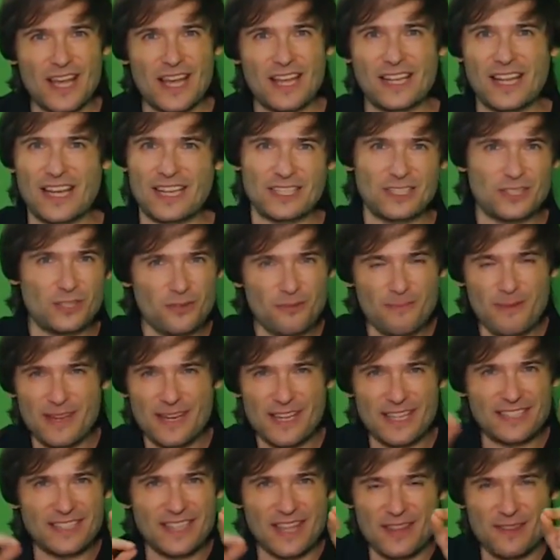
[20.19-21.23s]
like 2
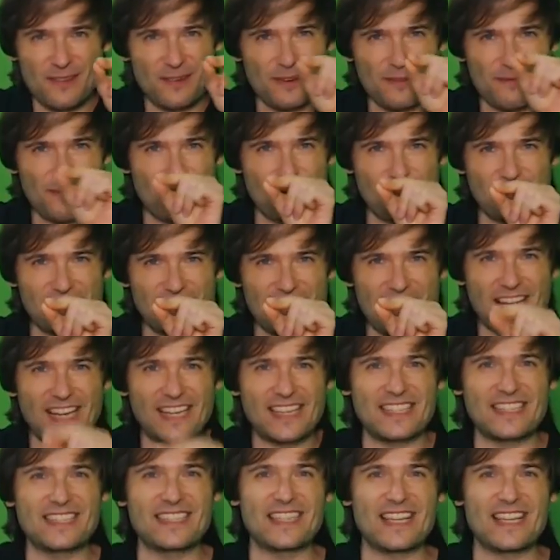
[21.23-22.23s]
minutes and 34 seconds,